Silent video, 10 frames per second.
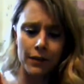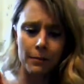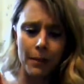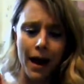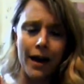the
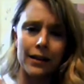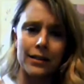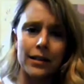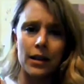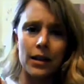
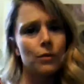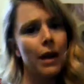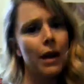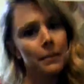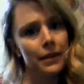box and then you
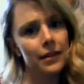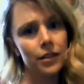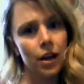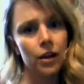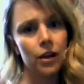wrap it in the
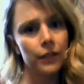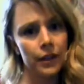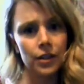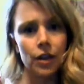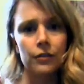scarf
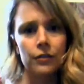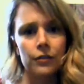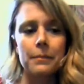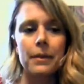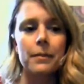and the scarf is
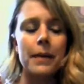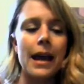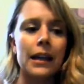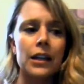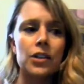tied to the
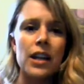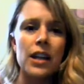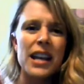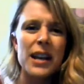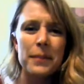package.
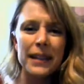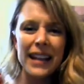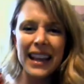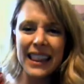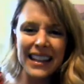But
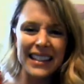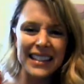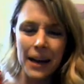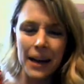nothing that